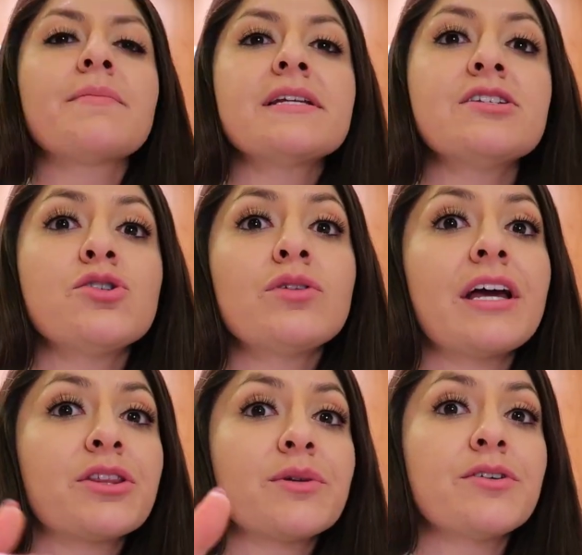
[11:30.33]
I'm gonna do
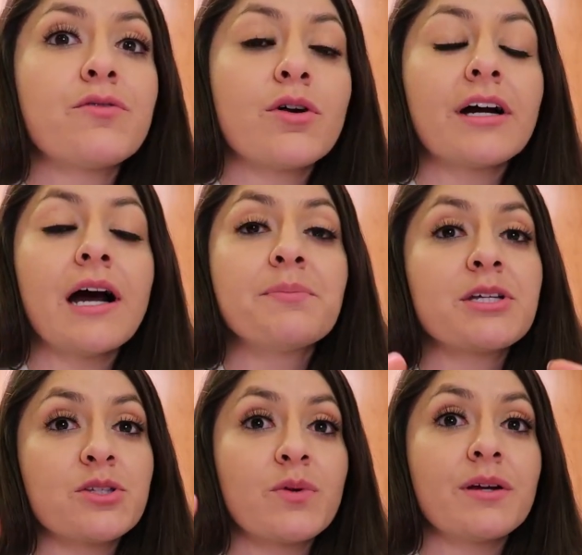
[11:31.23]
like 3 to 4 cups
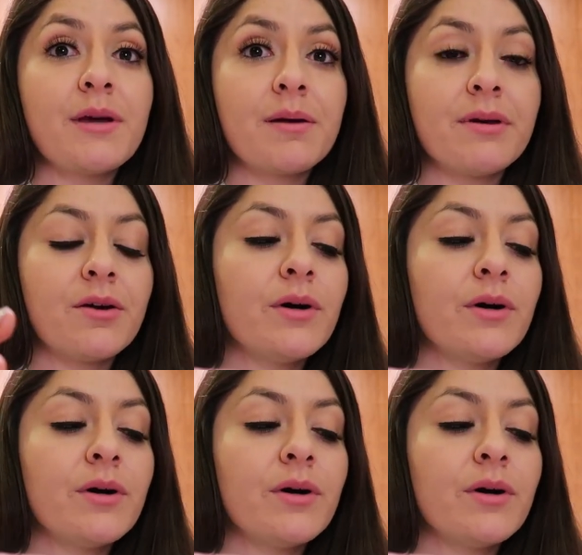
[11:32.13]
because we're gonna make a big